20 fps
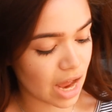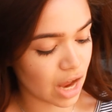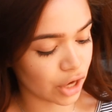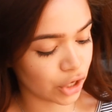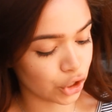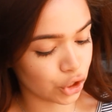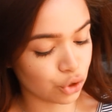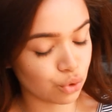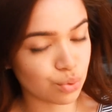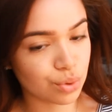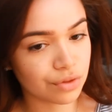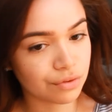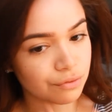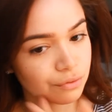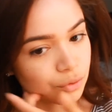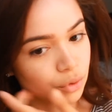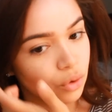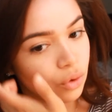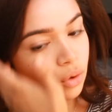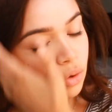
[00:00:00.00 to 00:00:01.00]
a
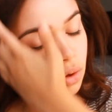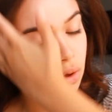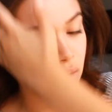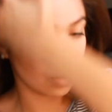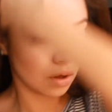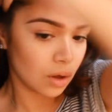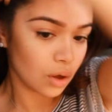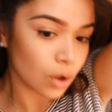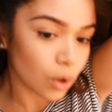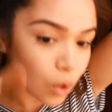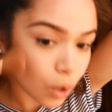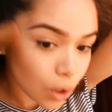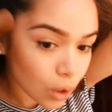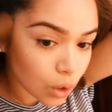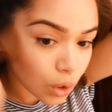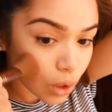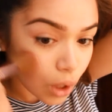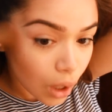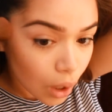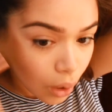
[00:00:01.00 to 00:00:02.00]
youthful
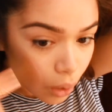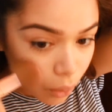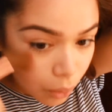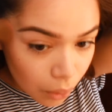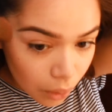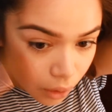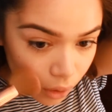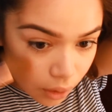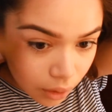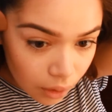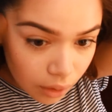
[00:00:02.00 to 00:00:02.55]
glow.